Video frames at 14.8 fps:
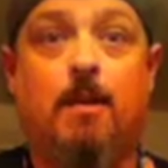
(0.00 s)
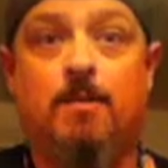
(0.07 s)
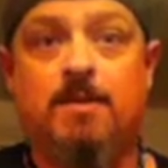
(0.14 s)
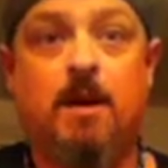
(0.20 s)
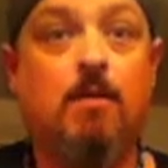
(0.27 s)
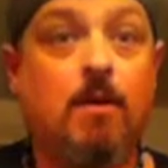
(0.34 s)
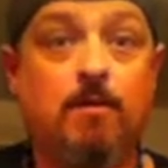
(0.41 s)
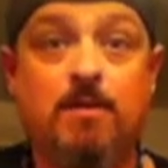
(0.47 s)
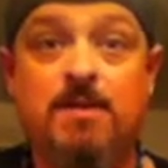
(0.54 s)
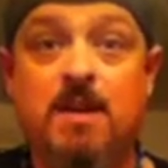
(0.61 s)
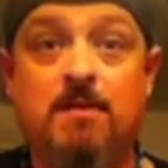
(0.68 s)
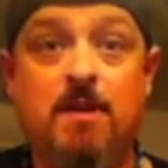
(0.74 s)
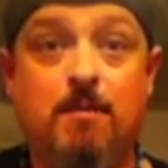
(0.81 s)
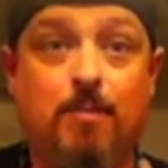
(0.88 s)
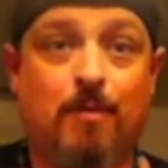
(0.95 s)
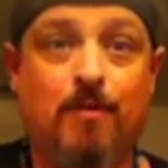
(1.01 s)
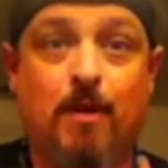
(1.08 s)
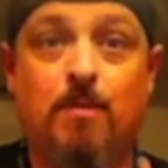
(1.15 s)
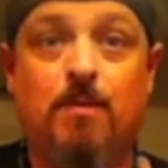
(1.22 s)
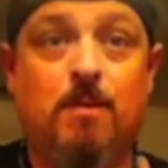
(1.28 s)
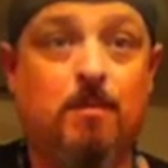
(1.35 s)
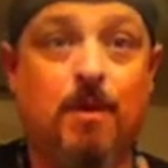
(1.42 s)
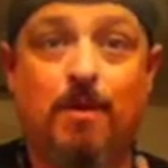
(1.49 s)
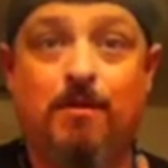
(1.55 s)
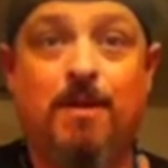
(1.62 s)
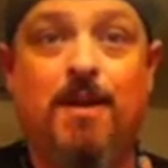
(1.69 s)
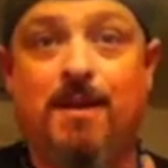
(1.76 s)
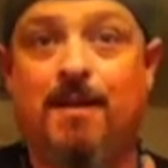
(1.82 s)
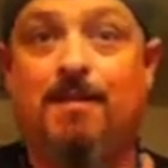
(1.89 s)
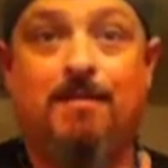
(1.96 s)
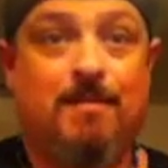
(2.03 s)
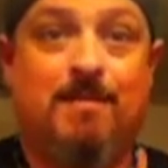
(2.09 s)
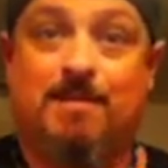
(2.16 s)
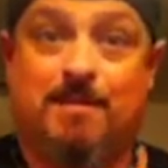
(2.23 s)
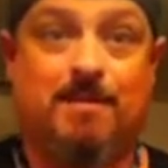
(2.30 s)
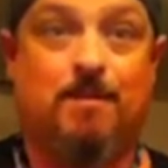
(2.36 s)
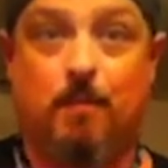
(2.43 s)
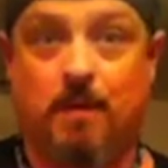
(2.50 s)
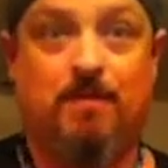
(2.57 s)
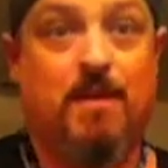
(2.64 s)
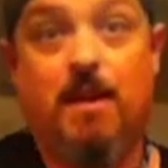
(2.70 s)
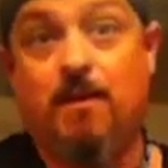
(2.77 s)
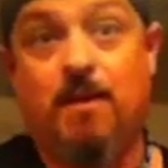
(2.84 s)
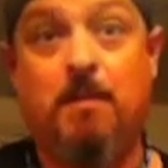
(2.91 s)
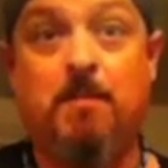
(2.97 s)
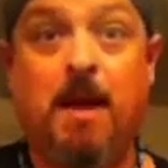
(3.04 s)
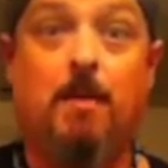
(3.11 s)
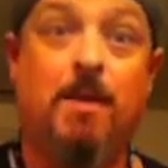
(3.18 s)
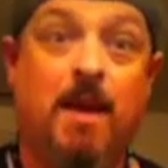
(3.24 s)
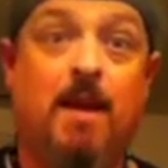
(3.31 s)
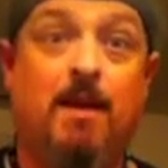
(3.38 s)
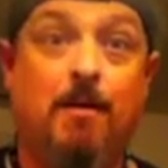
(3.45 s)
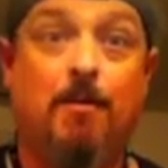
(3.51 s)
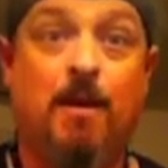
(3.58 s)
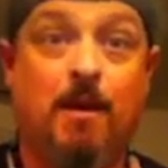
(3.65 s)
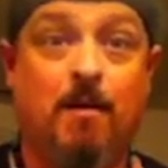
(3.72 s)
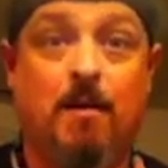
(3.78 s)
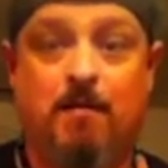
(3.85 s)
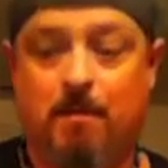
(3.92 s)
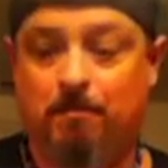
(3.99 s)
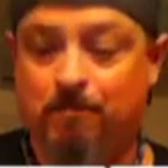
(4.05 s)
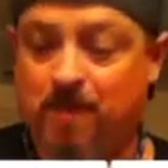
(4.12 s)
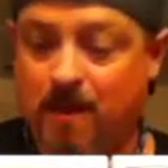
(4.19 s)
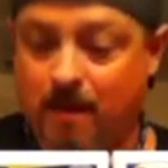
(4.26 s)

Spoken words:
was all over TV promoting the movie, and it's like, we've killed him, now we can't get rid of him.